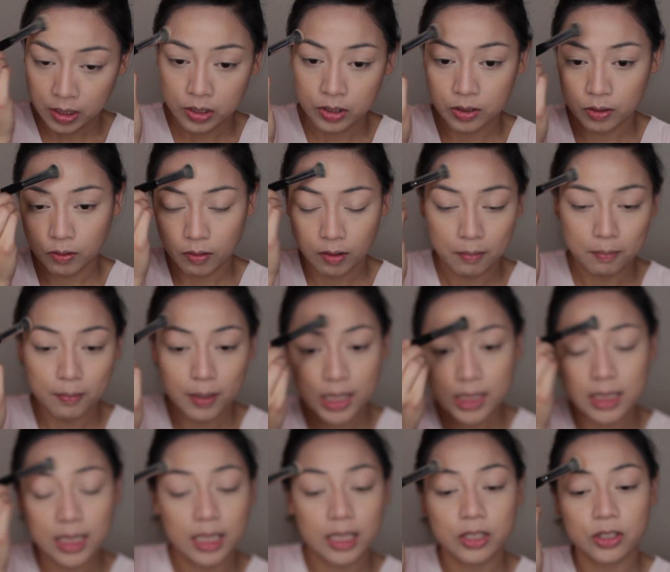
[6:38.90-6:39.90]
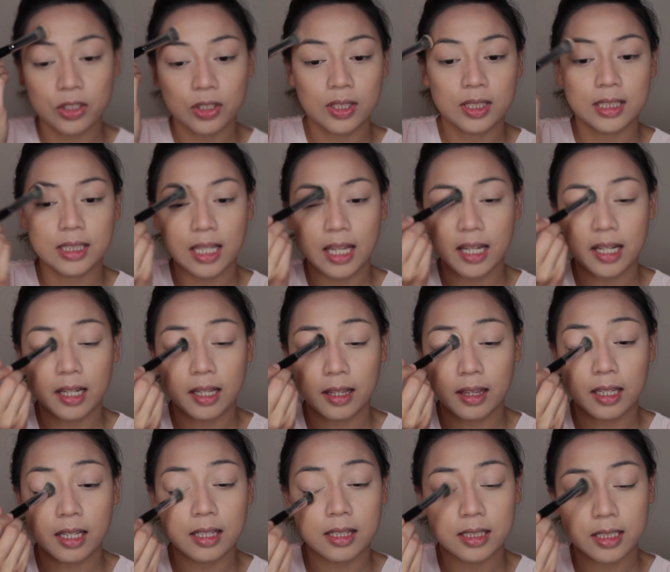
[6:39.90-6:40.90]
So I'm basically just setting
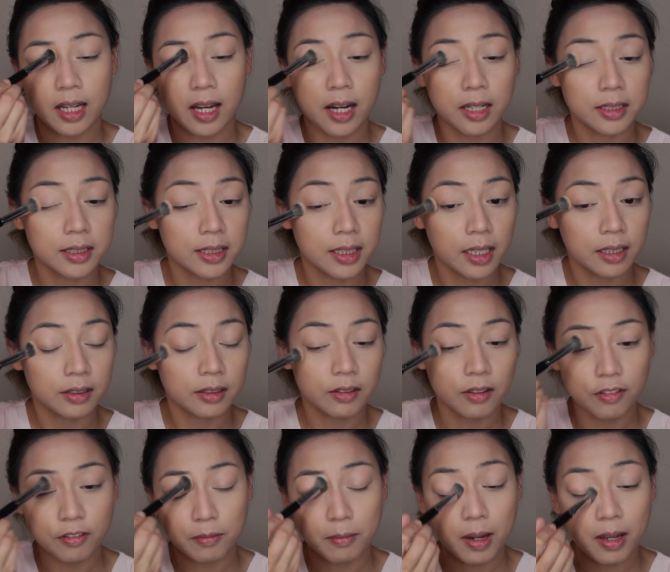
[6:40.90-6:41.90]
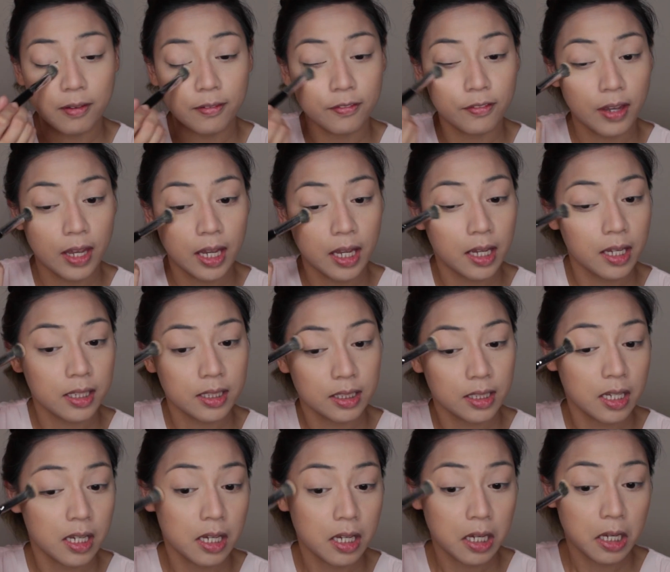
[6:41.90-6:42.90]
the entire center of my face
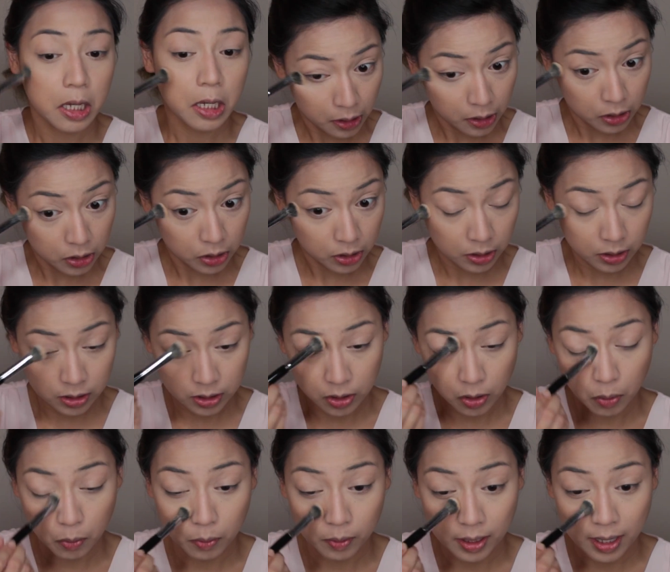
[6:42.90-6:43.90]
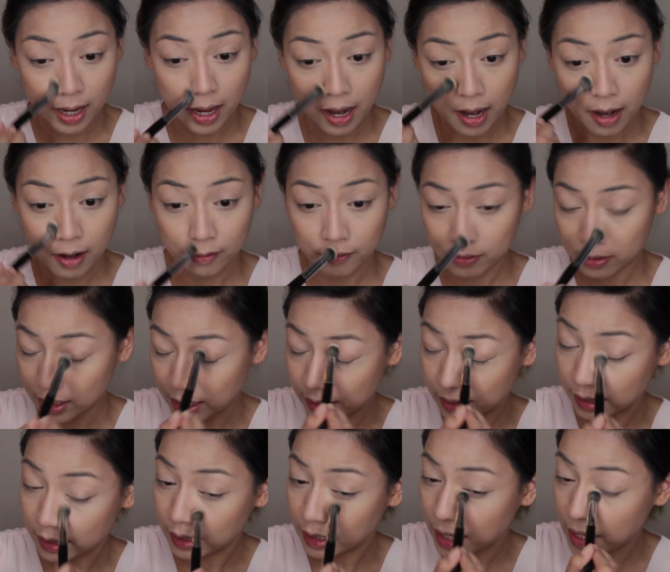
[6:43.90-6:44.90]
just so we have
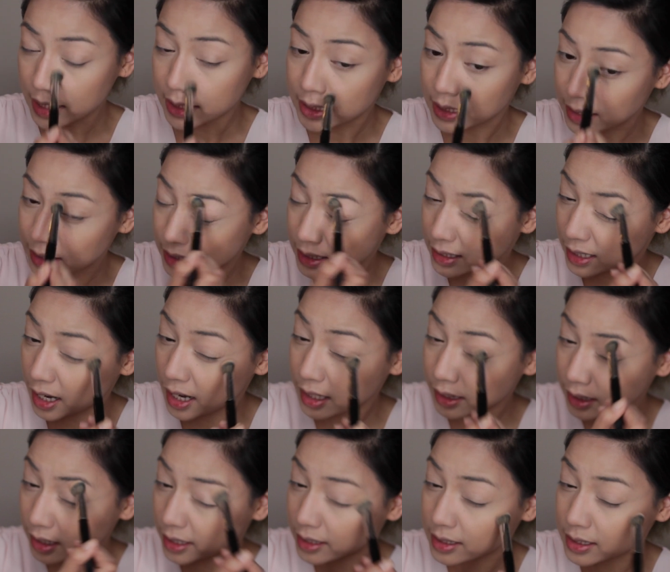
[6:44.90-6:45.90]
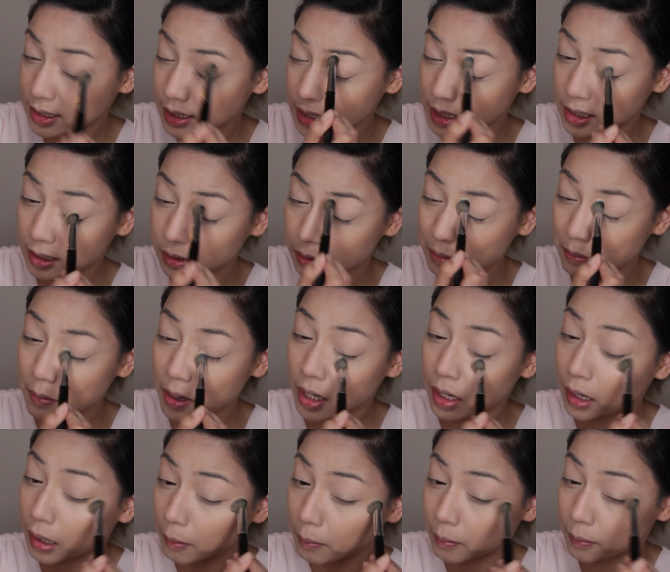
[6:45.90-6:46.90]
that nicely tight and sealed
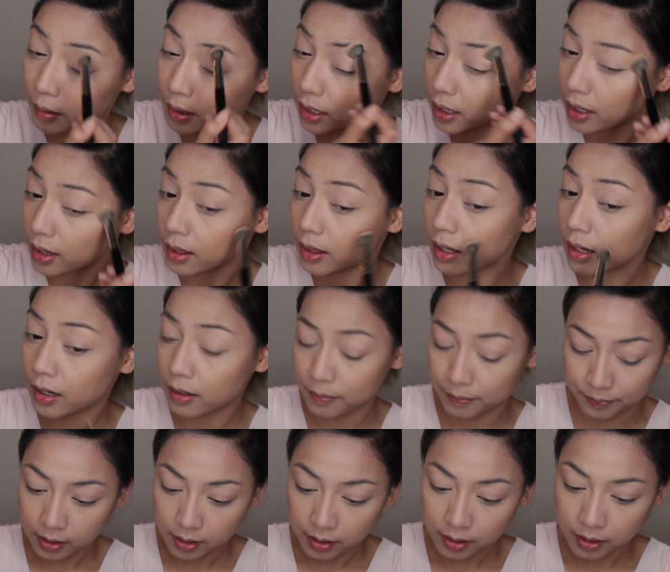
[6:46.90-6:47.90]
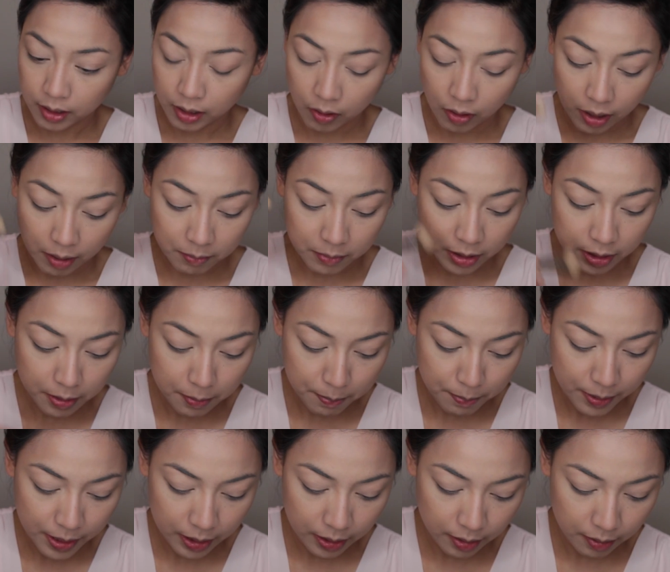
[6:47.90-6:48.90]
makeup in there. Now I'm gonna
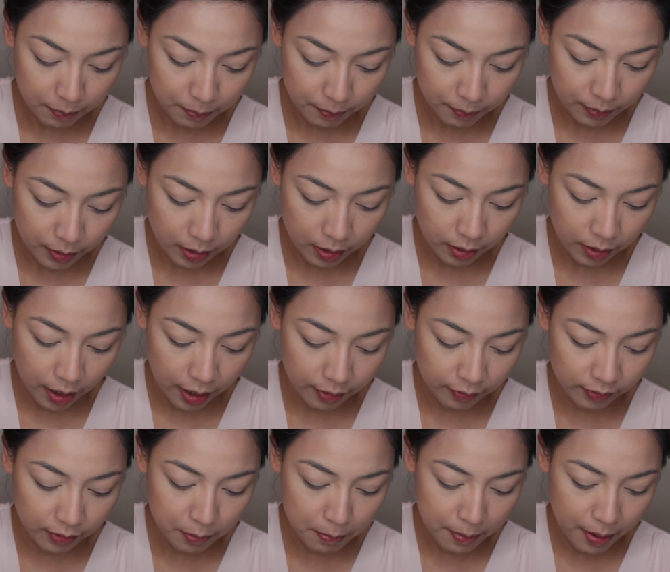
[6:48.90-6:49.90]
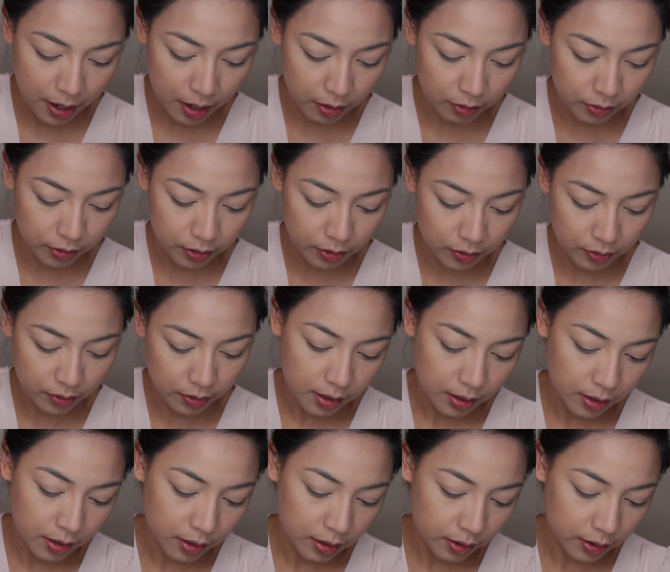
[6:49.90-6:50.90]
pick up a lot of the powder
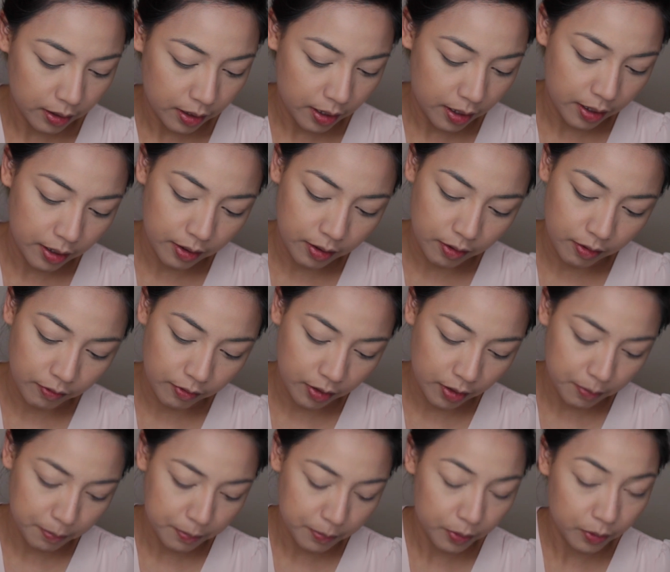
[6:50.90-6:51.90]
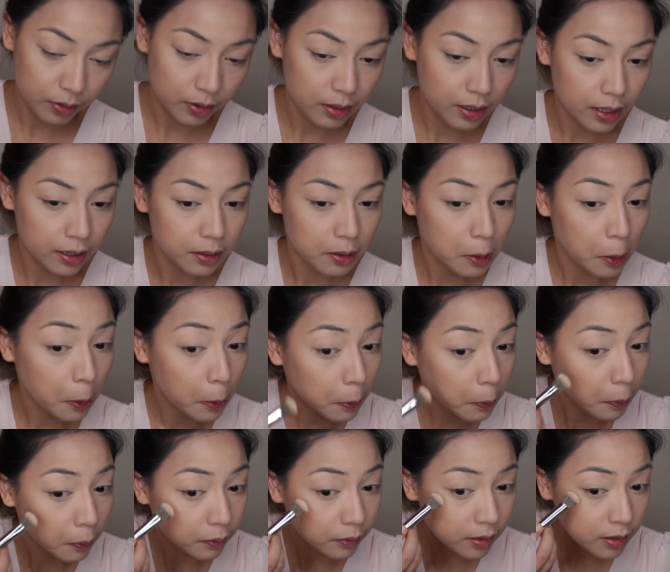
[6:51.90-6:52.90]
and kind of put that here
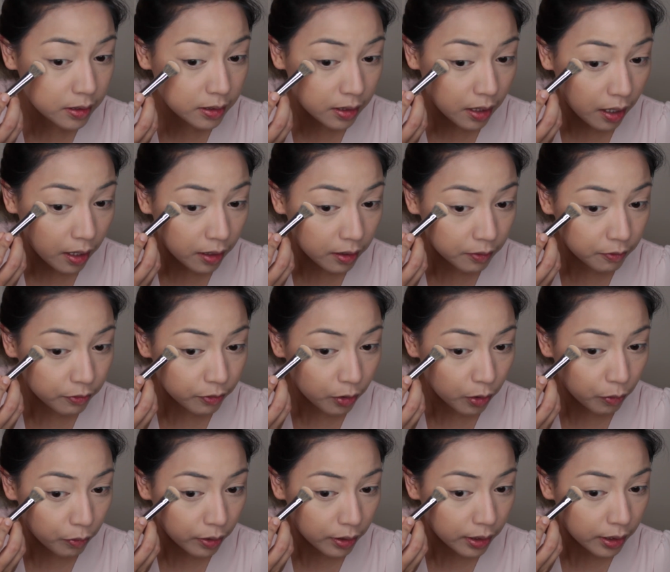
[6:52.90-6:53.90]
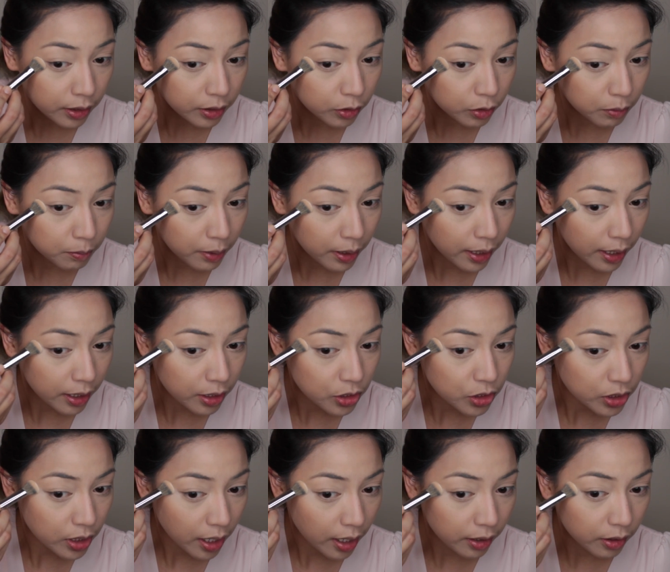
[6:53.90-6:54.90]
on the side for when I do my
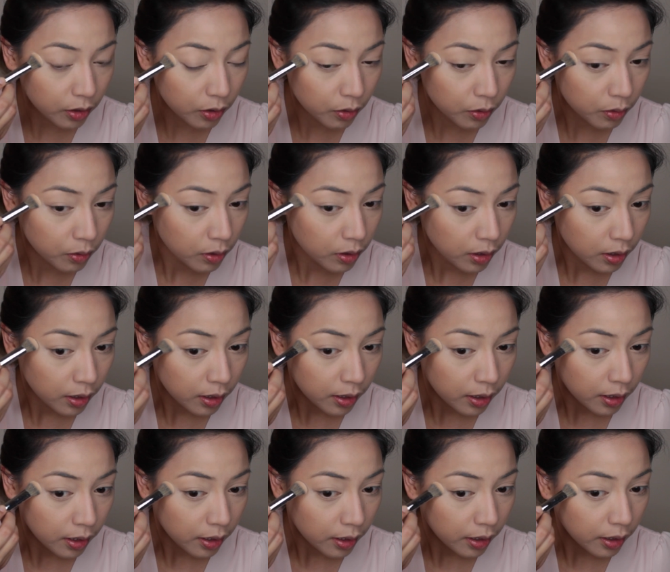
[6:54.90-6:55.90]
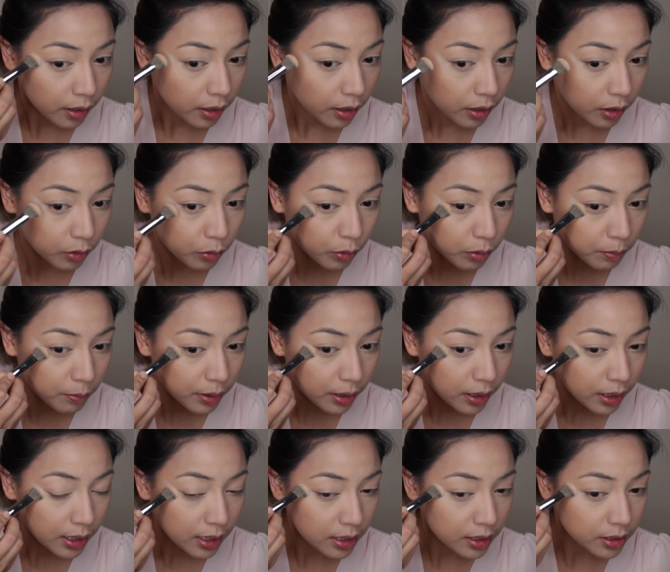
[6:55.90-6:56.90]
eyeshadow. It will
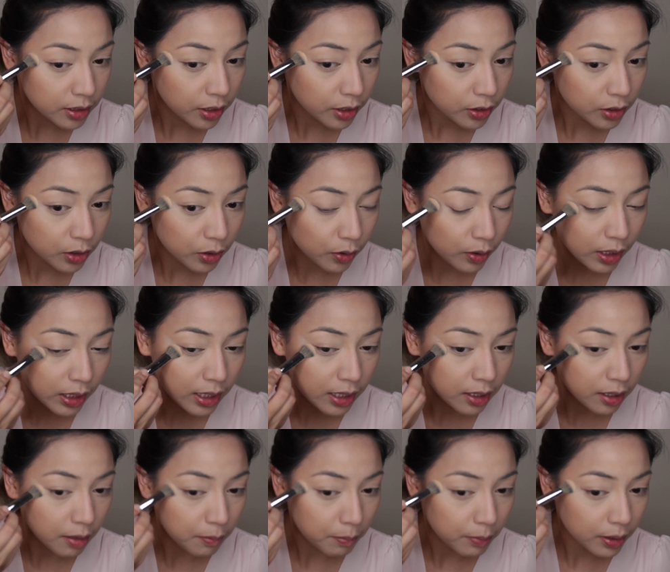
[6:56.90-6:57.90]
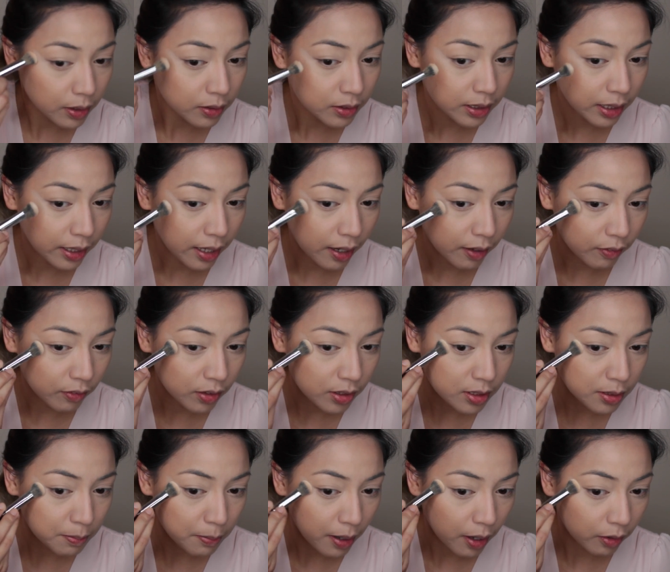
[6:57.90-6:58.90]
be easier to clean up because I have
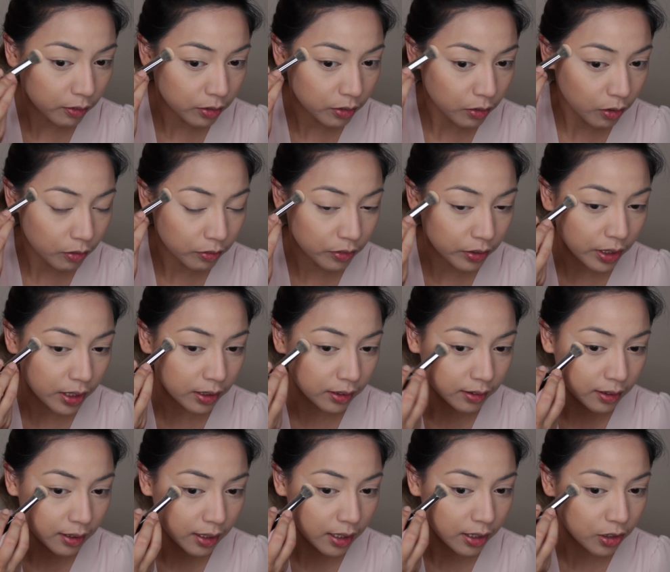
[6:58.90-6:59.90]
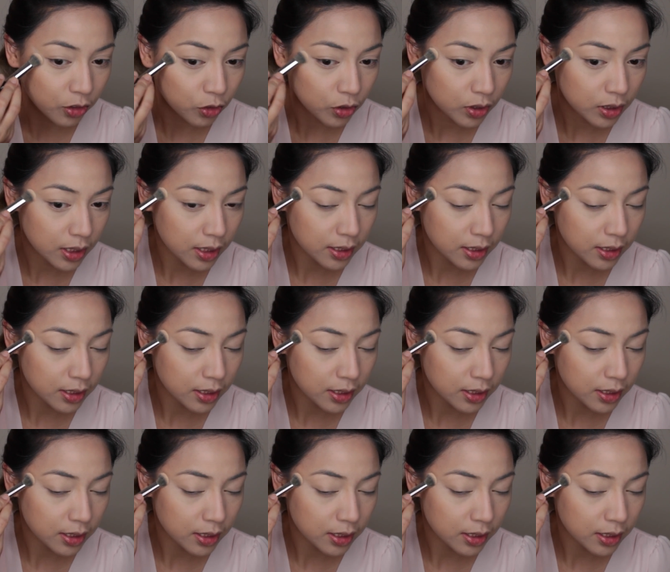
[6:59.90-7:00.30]
this powder over here that I can just